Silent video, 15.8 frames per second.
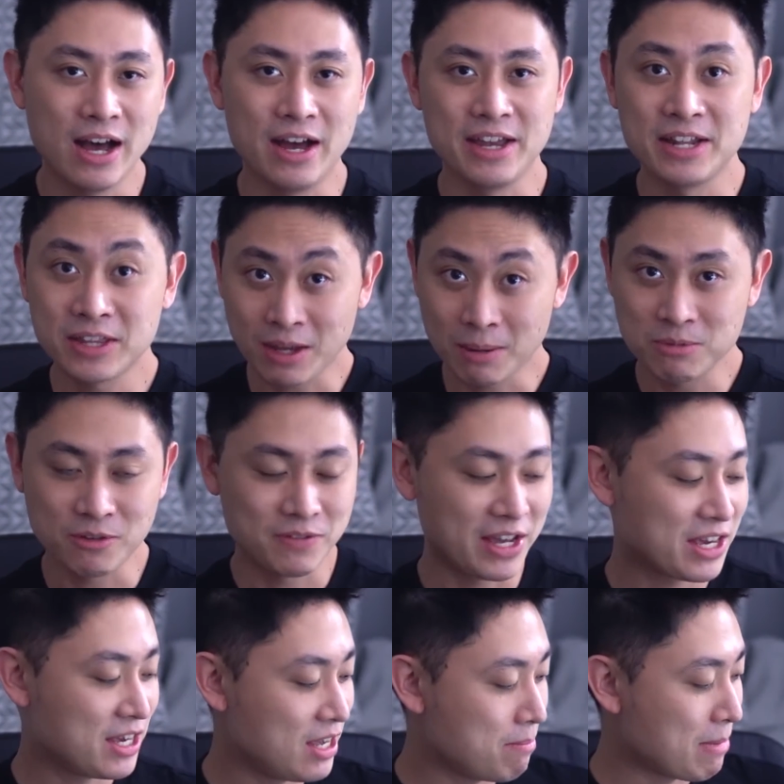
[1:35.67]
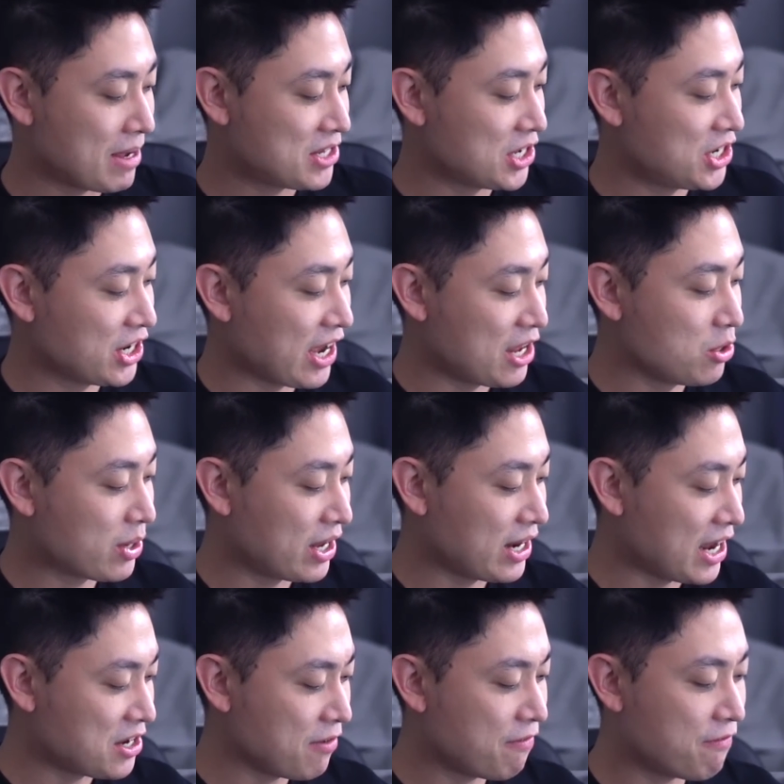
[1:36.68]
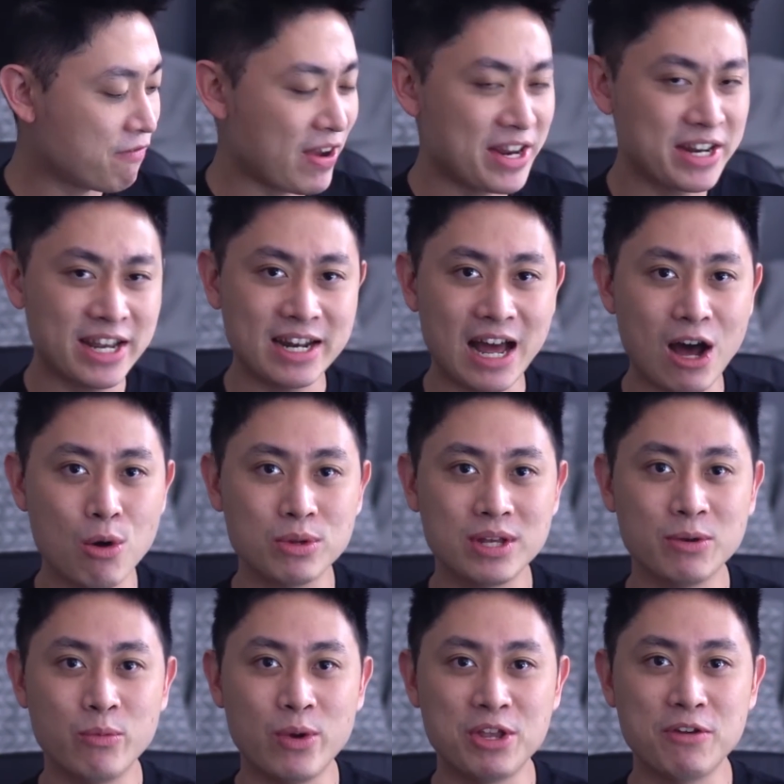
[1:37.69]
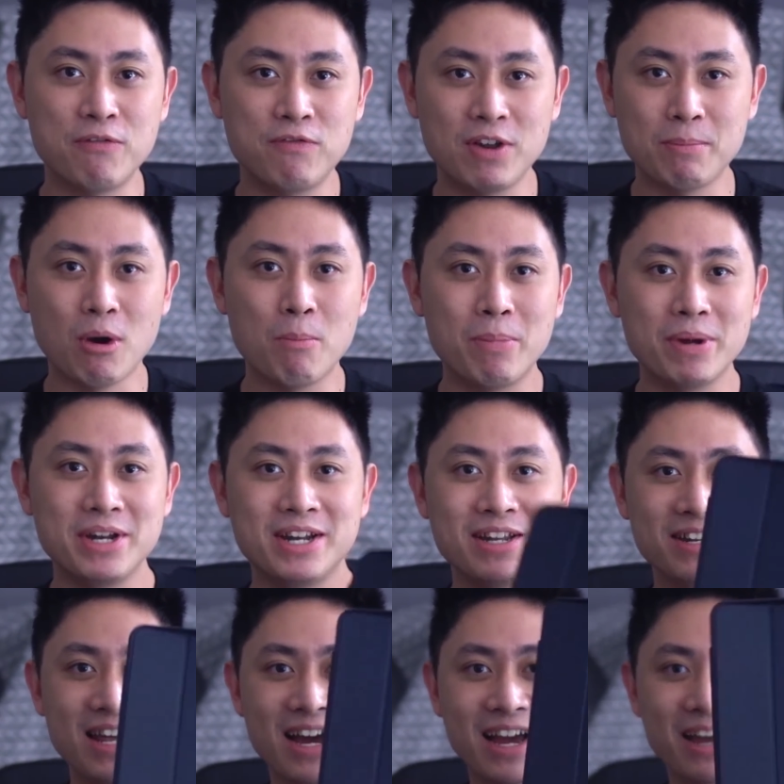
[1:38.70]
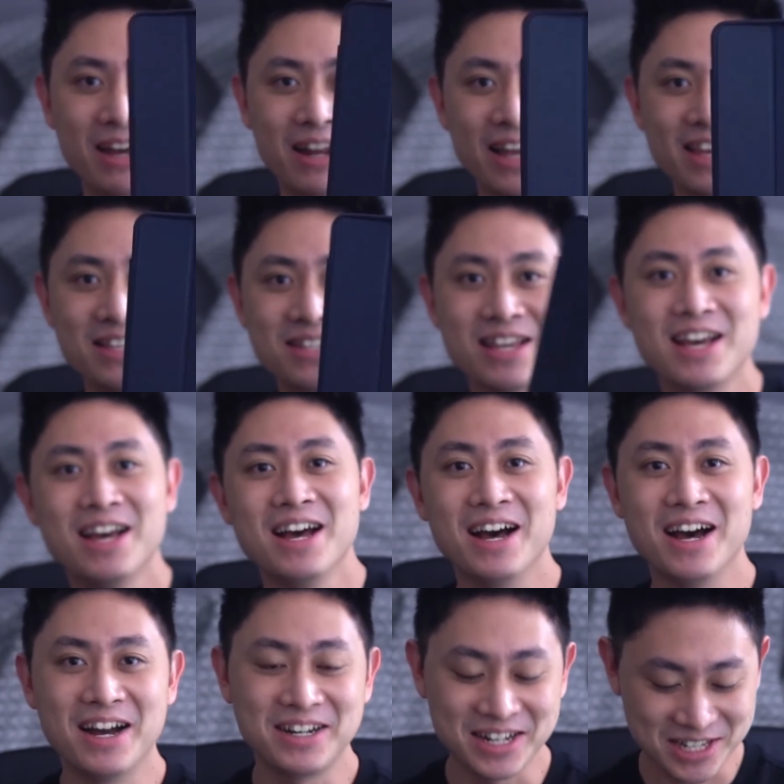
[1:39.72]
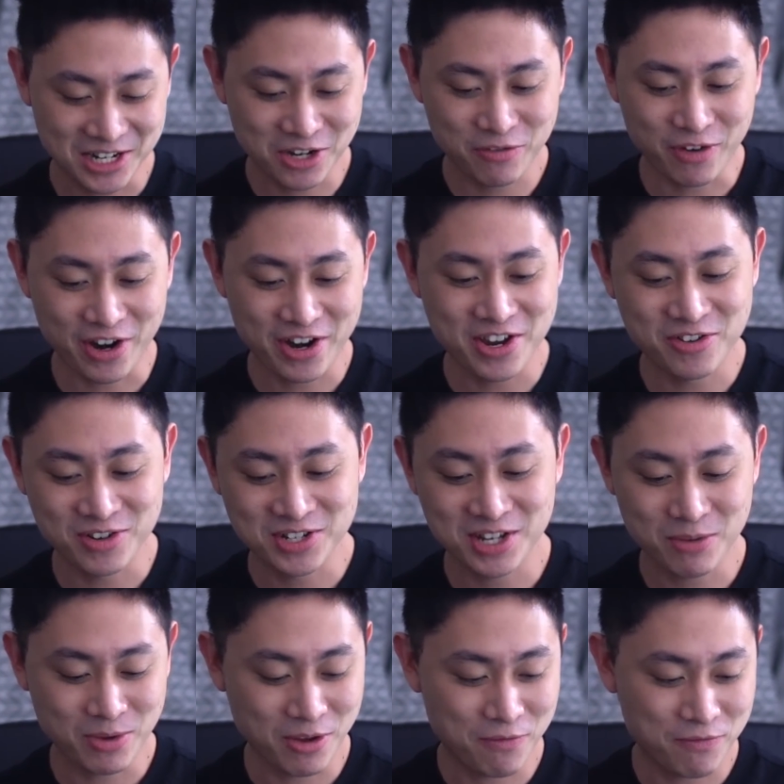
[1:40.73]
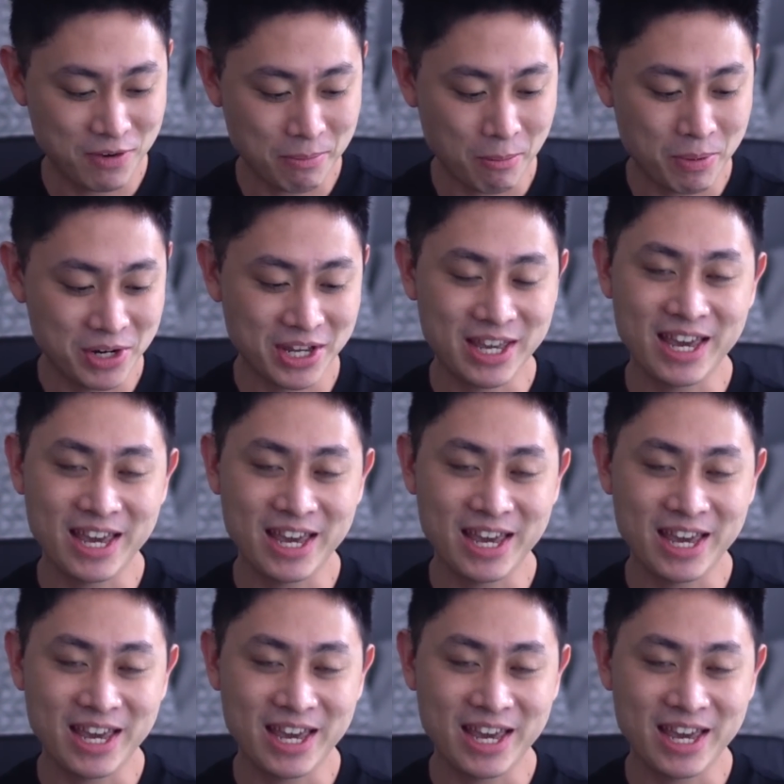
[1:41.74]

in terms of their key messaging, and you can actually find that out when you flip open their case. That's actually very interesting. When you flip open the